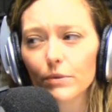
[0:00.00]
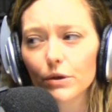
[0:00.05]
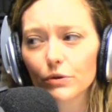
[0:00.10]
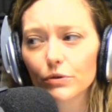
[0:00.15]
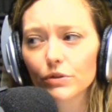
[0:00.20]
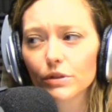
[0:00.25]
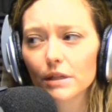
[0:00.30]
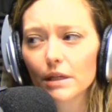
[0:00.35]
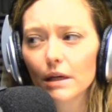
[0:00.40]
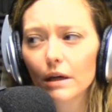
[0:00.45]
You're
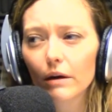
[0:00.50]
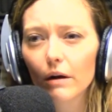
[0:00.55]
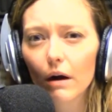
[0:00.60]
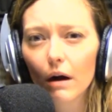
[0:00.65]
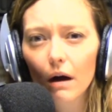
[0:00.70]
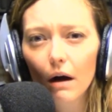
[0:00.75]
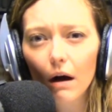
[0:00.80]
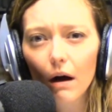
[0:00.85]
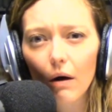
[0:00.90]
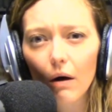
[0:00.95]
seeing,
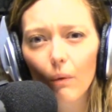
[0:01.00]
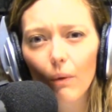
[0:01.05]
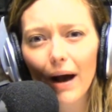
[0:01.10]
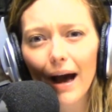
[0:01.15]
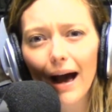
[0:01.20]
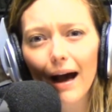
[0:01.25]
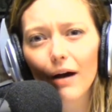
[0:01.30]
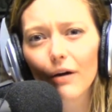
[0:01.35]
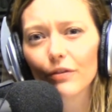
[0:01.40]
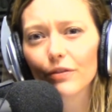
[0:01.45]
oh,
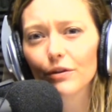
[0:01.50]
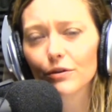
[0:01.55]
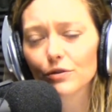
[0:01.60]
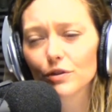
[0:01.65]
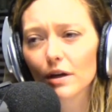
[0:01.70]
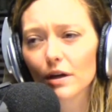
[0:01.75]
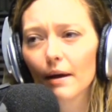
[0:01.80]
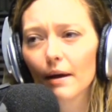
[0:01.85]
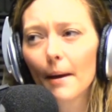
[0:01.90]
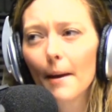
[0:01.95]
wow, there's
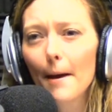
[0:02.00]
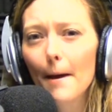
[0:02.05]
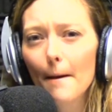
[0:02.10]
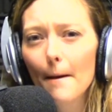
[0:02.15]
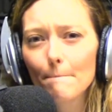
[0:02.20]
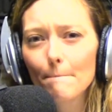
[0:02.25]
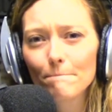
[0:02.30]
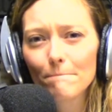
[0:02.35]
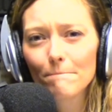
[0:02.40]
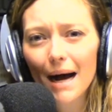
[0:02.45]
a
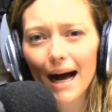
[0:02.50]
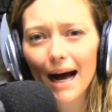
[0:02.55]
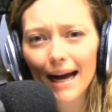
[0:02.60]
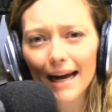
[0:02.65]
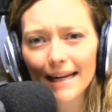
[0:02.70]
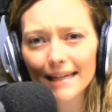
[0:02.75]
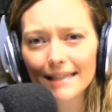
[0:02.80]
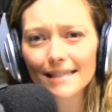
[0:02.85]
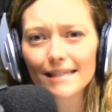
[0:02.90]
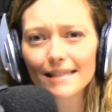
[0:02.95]

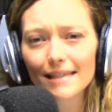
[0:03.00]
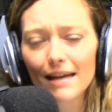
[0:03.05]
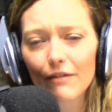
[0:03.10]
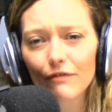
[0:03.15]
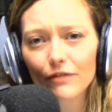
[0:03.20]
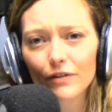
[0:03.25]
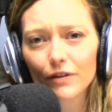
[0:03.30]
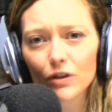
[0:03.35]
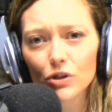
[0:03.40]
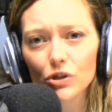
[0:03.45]
mind's
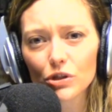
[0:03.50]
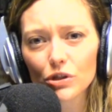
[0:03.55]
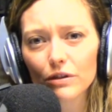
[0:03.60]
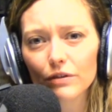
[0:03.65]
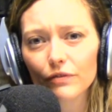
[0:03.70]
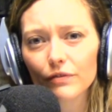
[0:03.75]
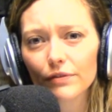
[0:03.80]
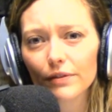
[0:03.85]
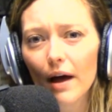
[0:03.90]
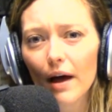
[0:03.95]
definition
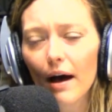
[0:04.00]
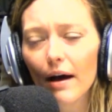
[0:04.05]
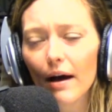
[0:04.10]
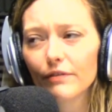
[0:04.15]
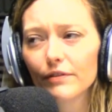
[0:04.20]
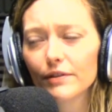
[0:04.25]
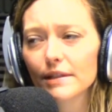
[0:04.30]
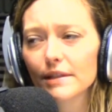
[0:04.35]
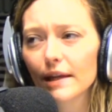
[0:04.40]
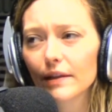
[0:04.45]
of love,
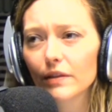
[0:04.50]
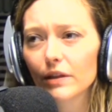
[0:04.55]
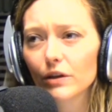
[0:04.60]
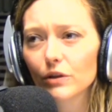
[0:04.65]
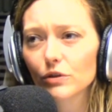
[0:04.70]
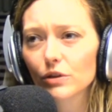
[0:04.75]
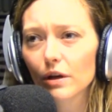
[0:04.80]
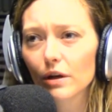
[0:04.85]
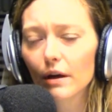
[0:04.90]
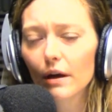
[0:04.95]
and then
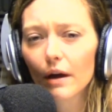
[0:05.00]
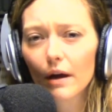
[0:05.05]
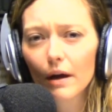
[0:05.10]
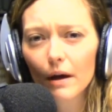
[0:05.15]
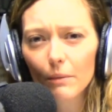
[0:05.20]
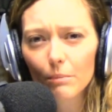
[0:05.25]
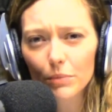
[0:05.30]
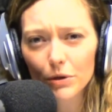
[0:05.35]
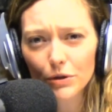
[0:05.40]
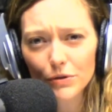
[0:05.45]
there's a
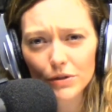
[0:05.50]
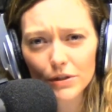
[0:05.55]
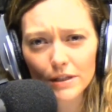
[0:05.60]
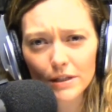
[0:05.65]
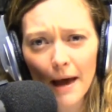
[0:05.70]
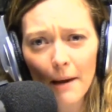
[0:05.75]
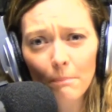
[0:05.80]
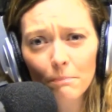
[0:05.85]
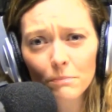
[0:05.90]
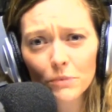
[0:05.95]

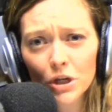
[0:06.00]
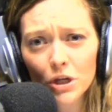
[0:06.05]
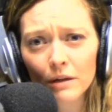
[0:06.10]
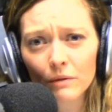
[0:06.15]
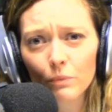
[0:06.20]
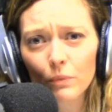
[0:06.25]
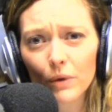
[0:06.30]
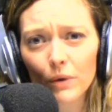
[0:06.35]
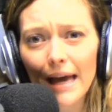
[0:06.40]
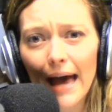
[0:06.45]

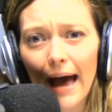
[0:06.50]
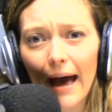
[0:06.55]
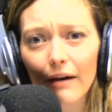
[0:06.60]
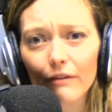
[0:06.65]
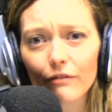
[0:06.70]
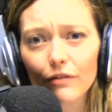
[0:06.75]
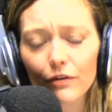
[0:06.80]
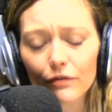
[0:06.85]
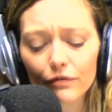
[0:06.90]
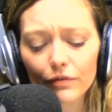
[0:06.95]
perception we
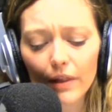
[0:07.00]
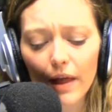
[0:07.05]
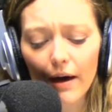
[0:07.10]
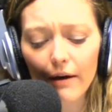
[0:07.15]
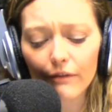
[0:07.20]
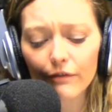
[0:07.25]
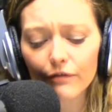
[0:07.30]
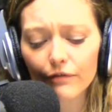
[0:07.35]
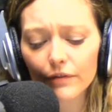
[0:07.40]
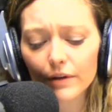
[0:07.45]
have of
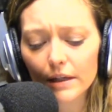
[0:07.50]
love.